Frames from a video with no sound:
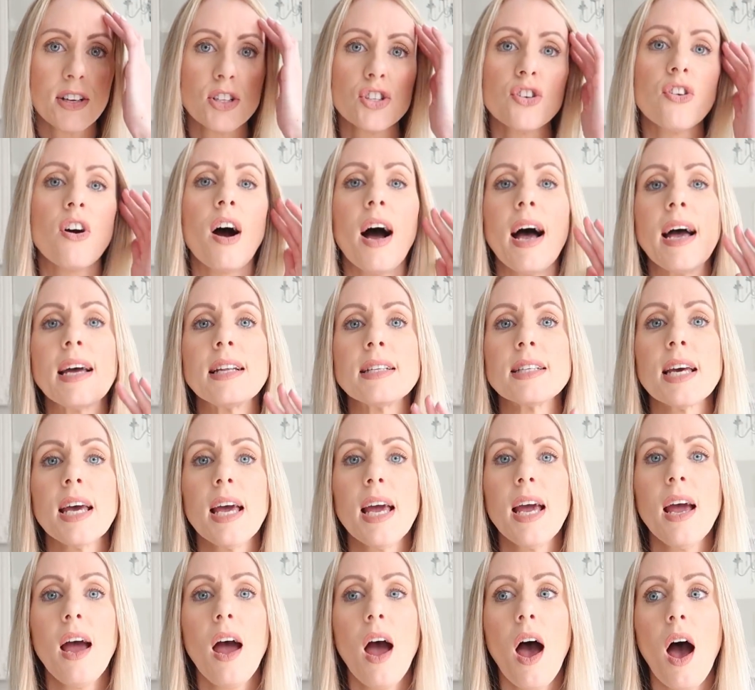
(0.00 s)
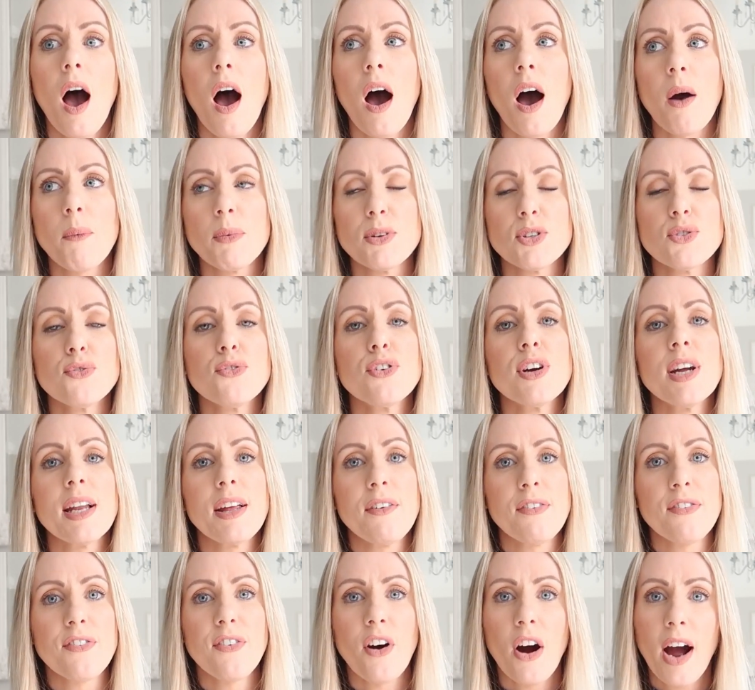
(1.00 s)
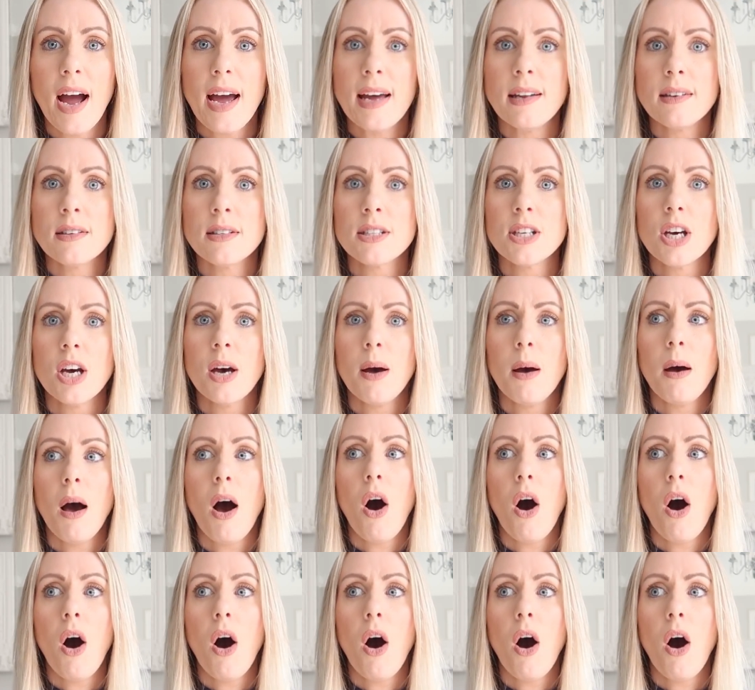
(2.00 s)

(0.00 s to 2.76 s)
tried, I was really frightened